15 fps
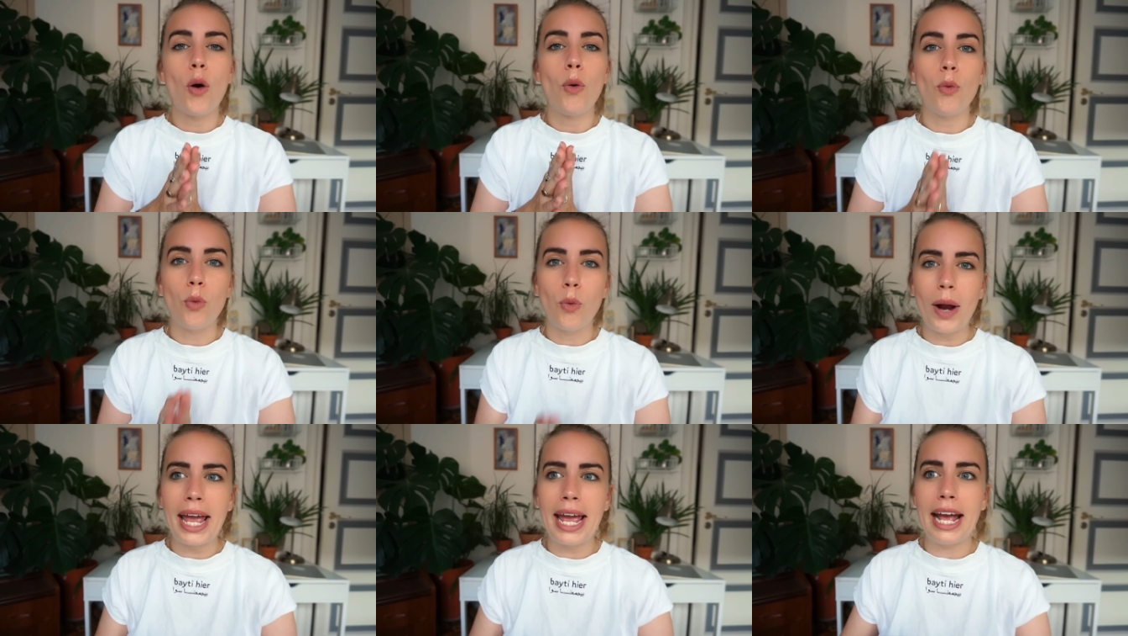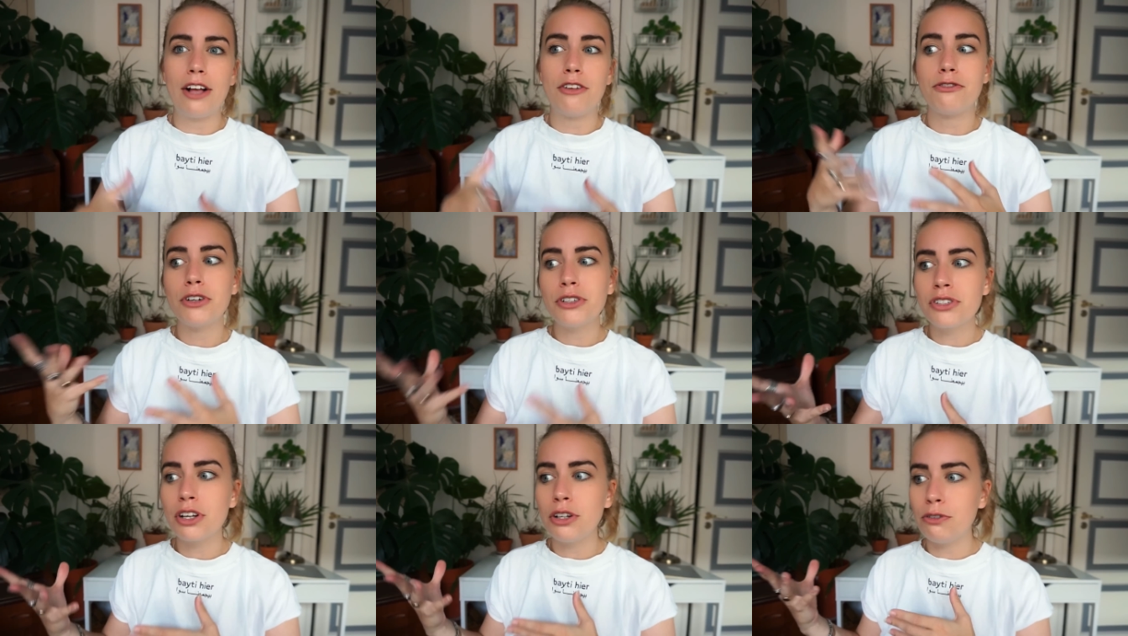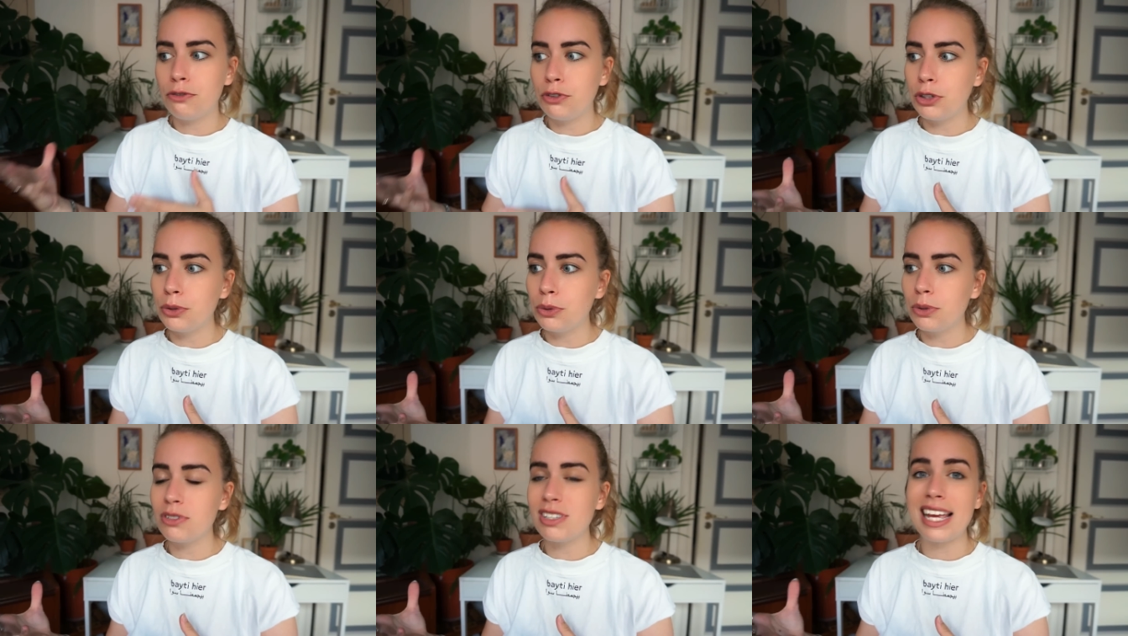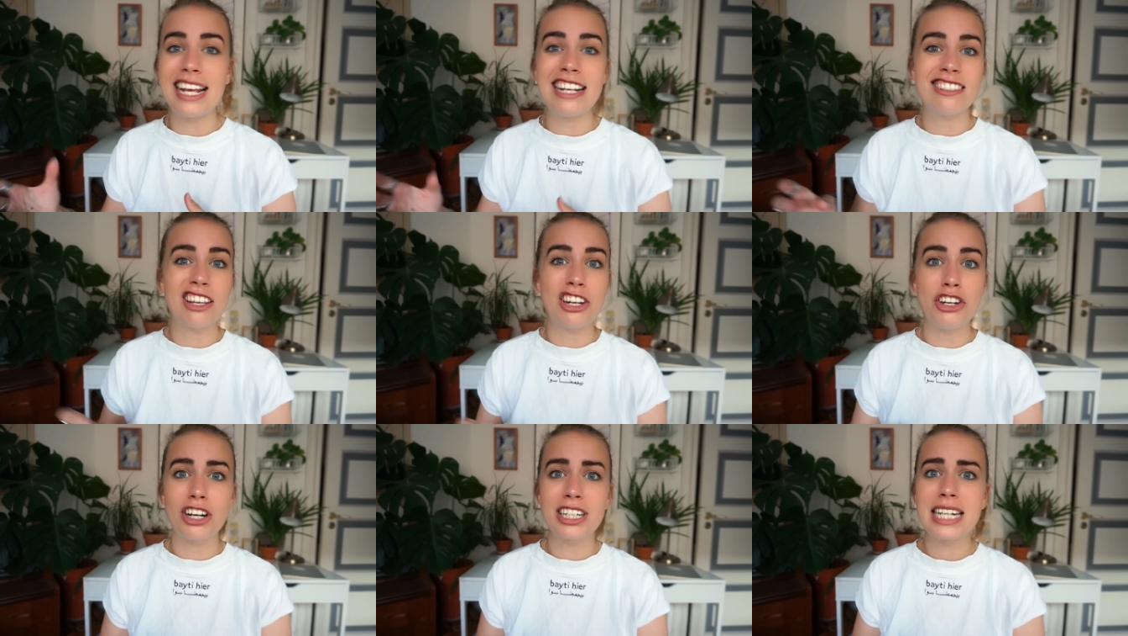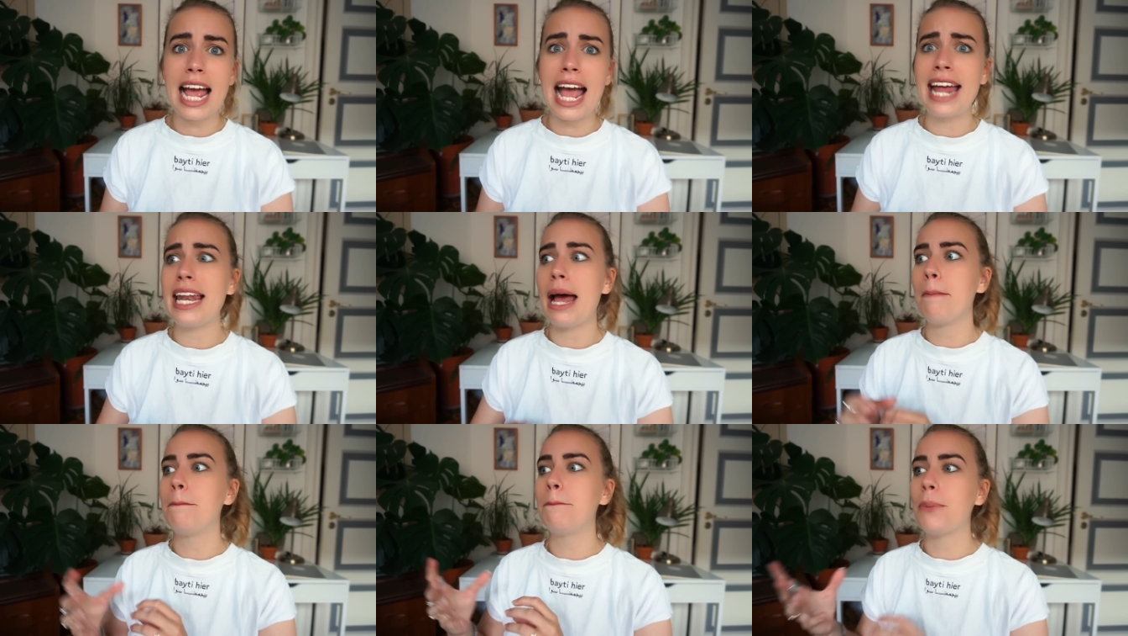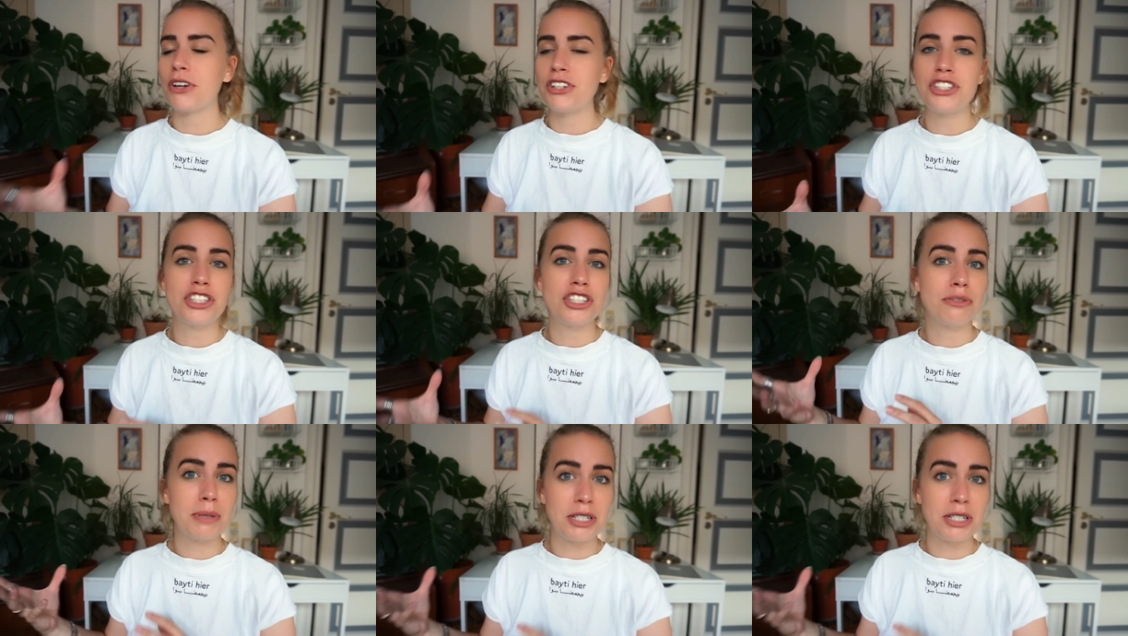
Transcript: where fossil fuels is not an abundant